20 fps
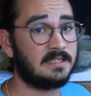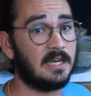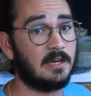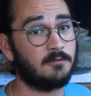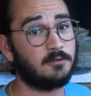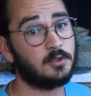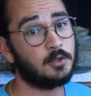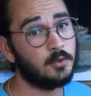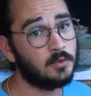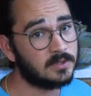
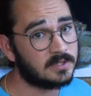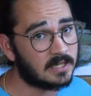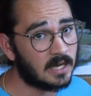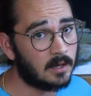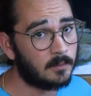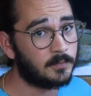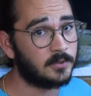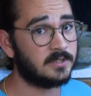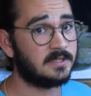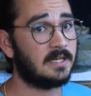have two
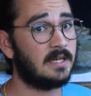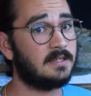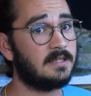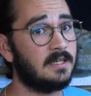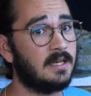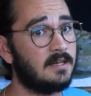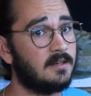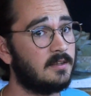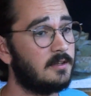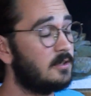scalpels at
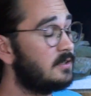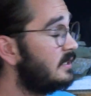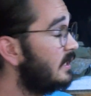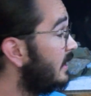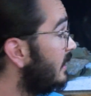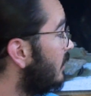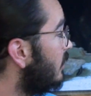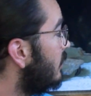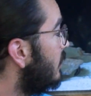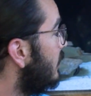the end of their
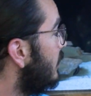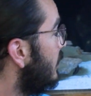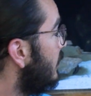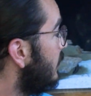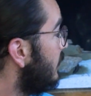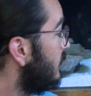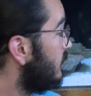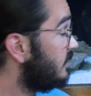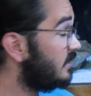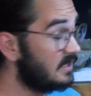tail.
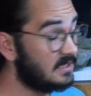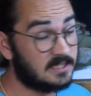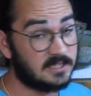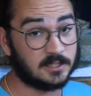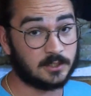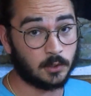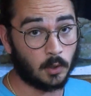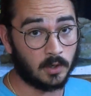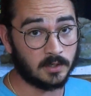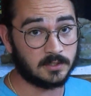These
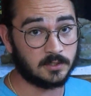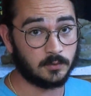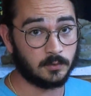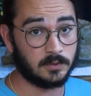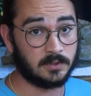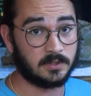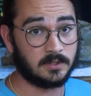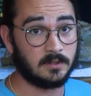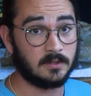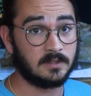
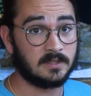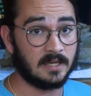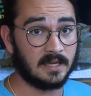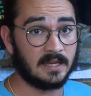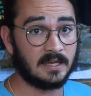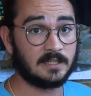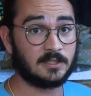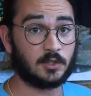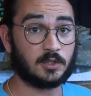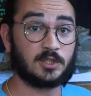sawtooth
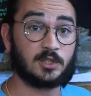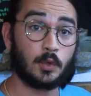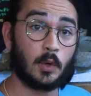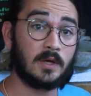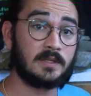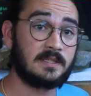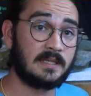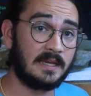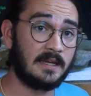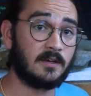tangs or
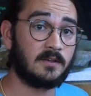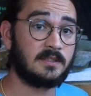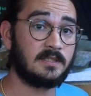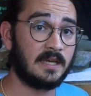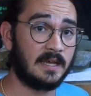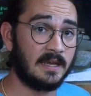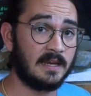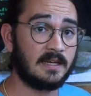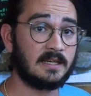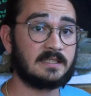Sawtail
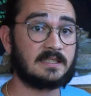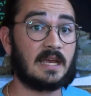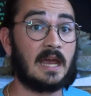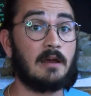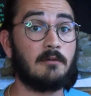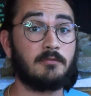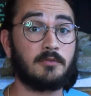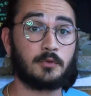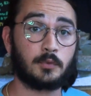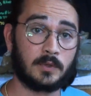Tangs
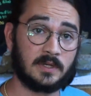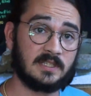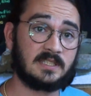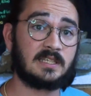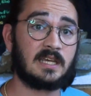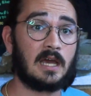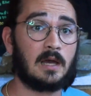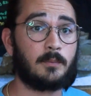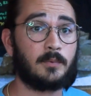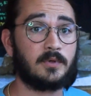have three
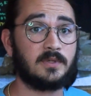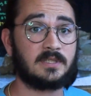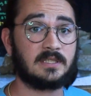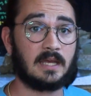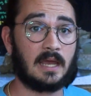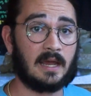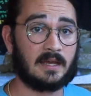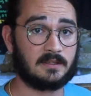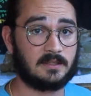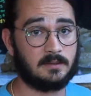
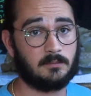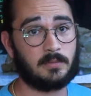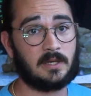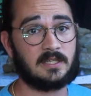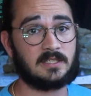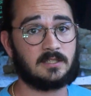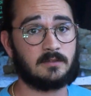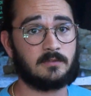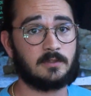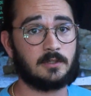scalpels at the
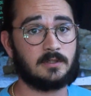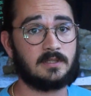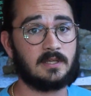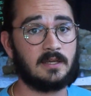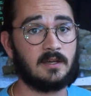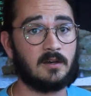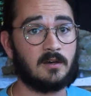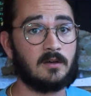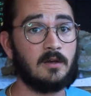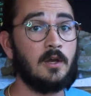base of their
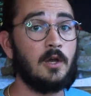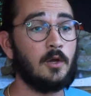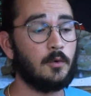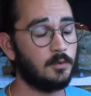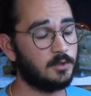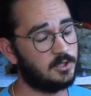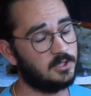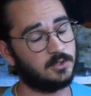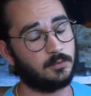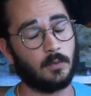tail,
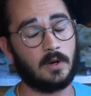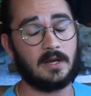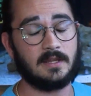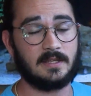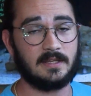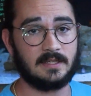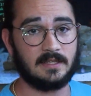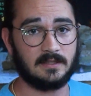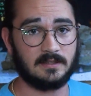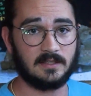which is why
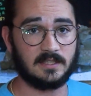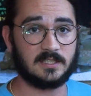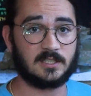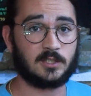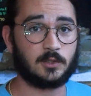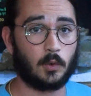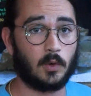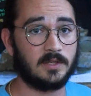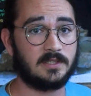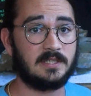they get this
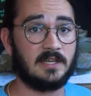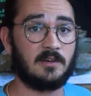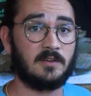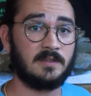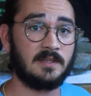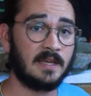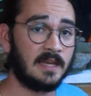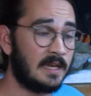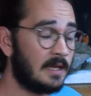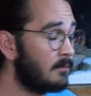
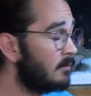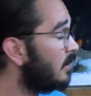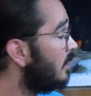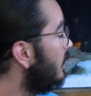Sawtail name,